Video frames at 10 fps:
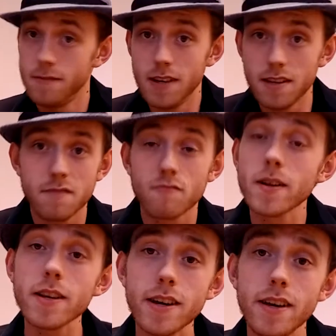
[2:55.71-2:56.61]
It
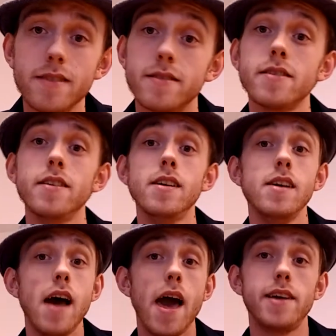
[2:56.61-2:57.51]
really is.
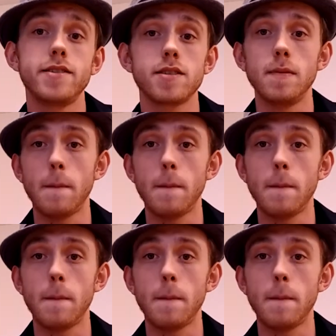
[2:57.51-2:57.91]
And